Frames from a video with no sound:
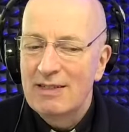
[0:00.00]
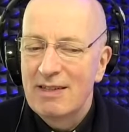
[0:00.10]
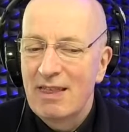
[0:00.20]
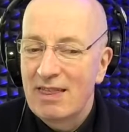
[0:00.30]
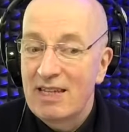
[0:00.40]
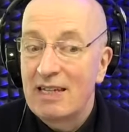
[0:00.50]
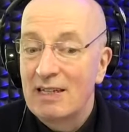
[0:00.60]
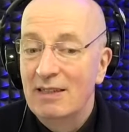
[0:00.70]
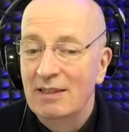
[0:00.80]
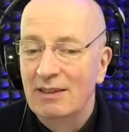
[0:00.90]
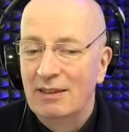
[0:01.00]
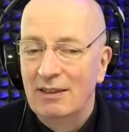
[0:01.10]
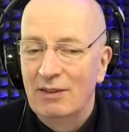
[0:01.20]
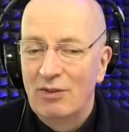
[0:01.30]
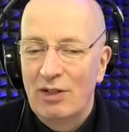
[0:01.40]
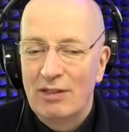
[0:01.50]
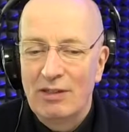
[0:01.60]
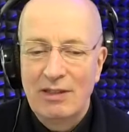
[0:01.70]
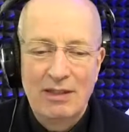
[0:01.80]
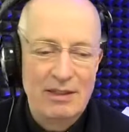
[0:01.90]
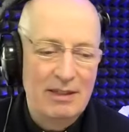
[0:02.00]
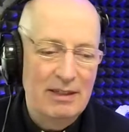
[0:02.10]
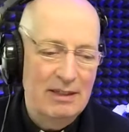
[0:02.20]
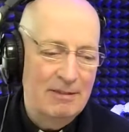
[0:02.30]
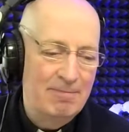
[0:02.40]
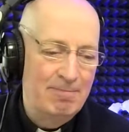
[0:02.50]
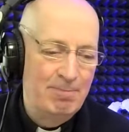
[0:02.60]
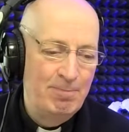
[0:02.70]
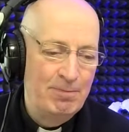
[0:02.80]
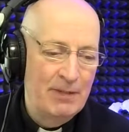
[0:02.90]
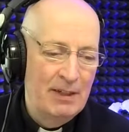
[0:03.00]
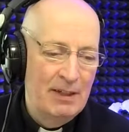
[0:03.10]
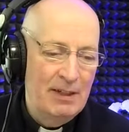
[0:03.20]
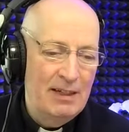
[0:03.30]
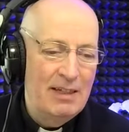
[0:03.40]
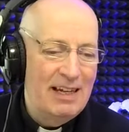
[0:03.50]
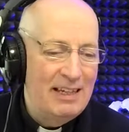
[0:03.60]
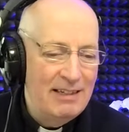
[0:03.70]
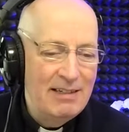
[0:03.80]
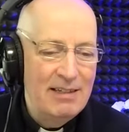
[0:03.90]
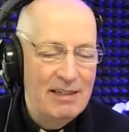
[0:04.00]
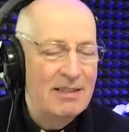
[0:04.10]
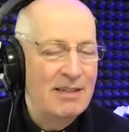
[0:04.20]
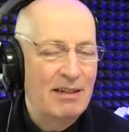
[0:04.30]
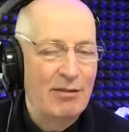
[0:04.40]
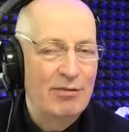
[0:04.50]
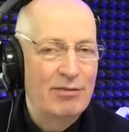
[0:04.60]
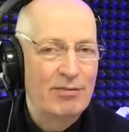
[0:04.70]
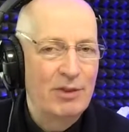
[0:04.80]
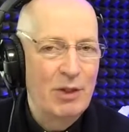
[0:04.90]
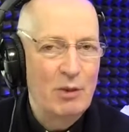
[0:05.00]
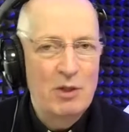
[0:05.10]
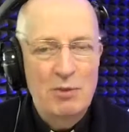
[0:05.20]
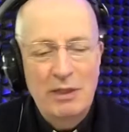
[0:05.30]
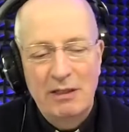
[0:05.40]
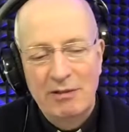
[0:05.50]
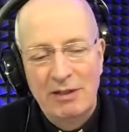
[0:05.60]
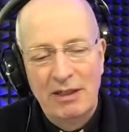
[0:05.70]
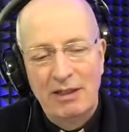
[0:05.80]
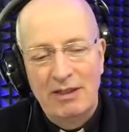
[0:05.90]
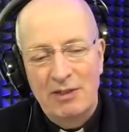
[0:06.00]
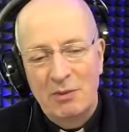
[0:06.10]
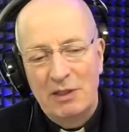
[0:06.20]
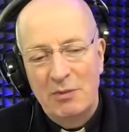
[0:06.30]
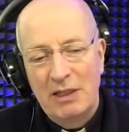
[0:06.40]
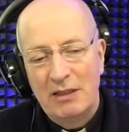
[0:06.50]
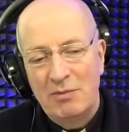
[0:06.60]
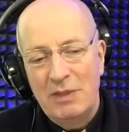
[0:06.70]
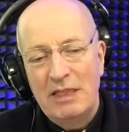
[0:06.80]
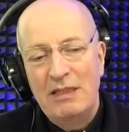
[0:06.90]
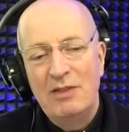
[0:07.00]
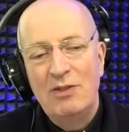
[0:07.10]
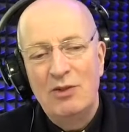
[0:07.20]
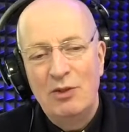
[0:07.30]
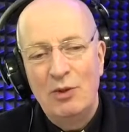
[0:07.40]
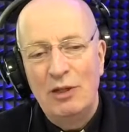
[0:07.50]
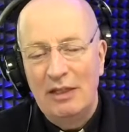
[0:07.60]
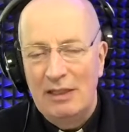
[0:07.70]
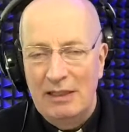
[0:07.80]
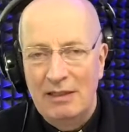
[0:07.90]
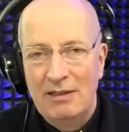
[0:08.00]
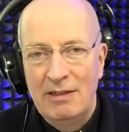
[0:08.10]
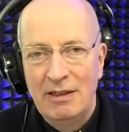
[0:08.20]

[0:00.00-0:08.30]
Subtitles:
a thing rather than an end in itself. You know, we speak of something being a means to an end